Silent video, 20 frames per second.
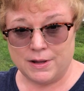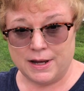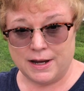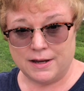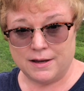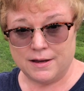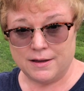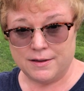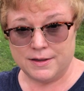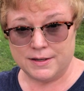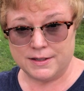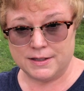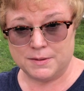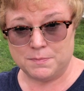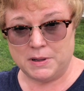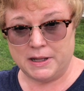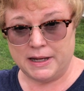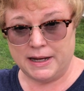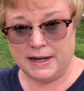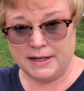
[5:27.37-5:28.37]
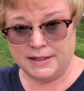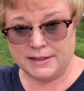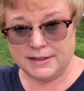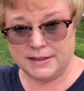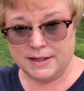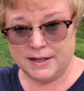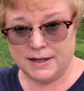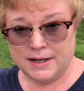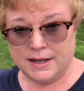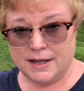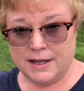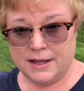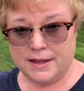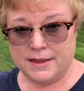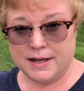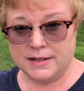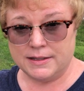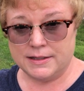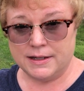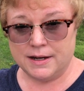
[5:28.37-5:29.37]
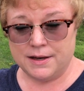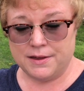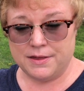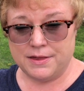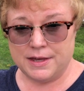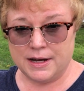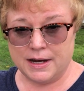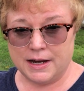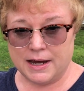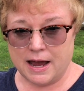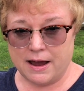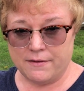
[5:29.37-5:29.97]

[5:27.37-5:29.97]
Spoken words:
like this plant, that's like a thick